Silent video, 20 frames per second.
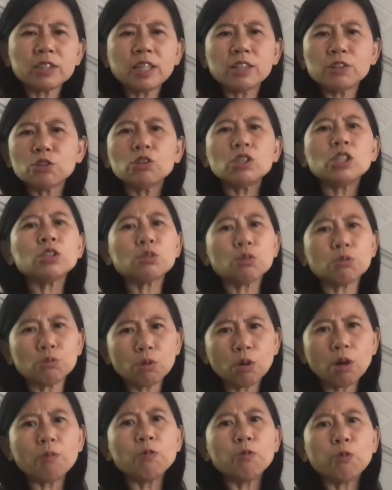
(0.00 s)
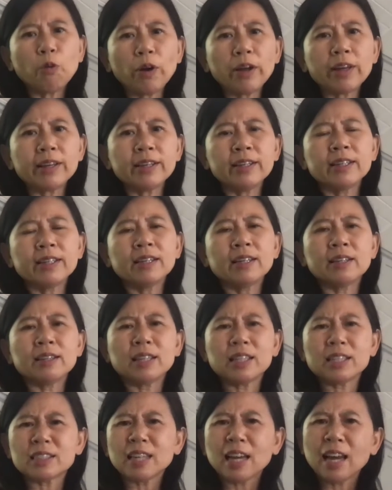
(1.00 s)
then you need to avoid
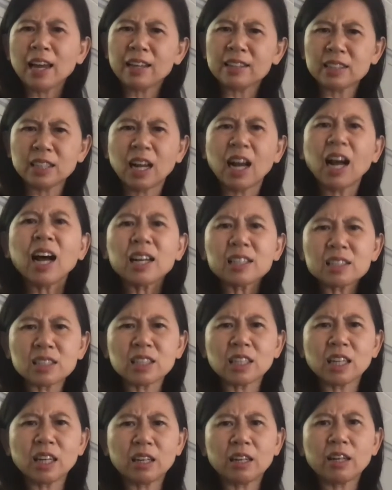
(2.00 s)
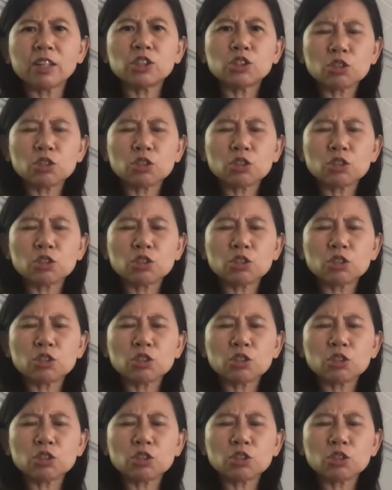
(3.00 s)
things that has husk in it.